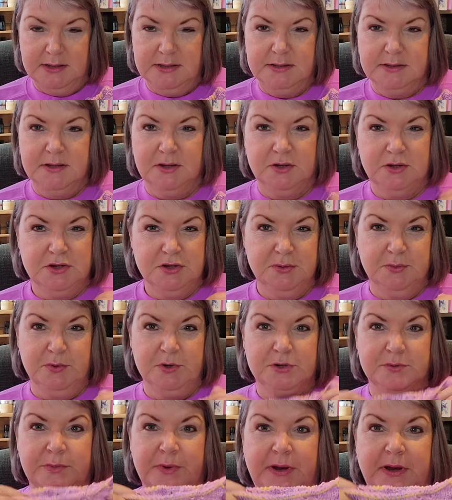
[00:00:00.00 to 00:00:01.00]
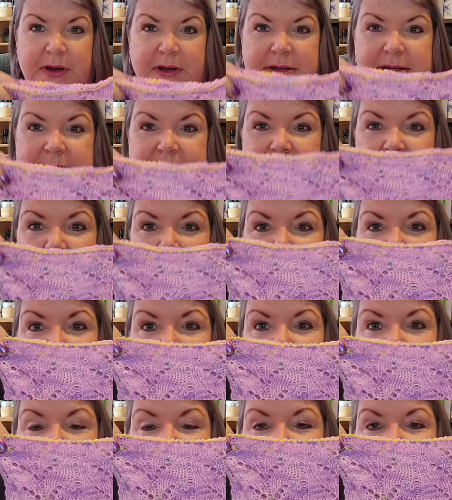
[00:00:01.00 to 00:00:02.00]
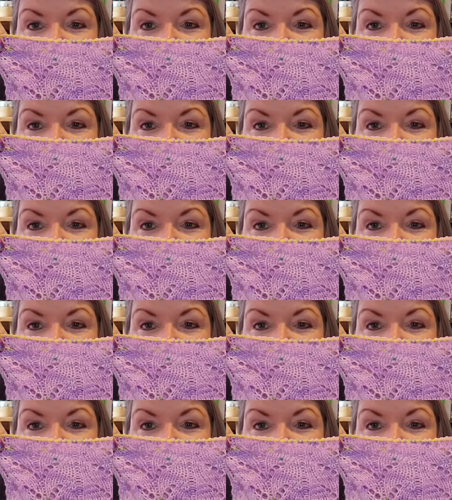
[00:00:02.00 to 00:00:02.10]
So Superwash Merino DK yarn.